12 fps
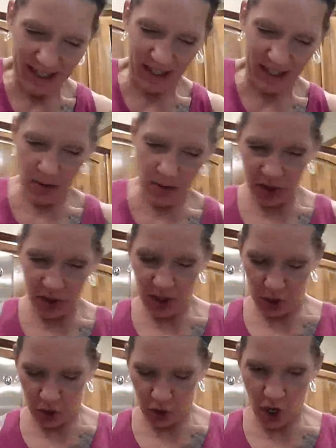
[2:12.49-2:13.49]
So I'm just
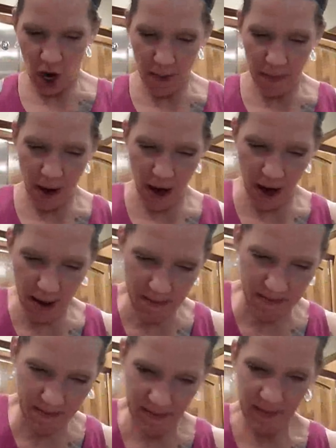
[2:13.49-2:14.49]
going to chop
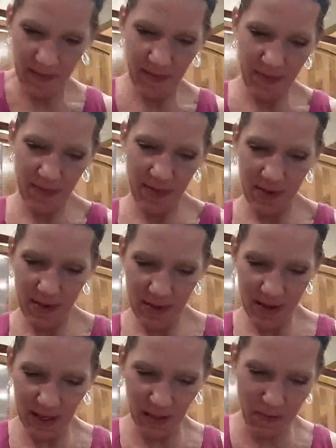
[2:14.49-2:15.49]
up
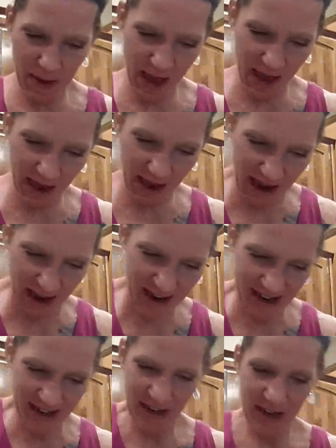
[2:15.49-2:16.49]
this
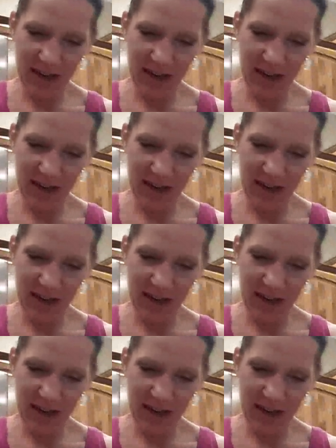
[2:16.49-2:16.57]
bacon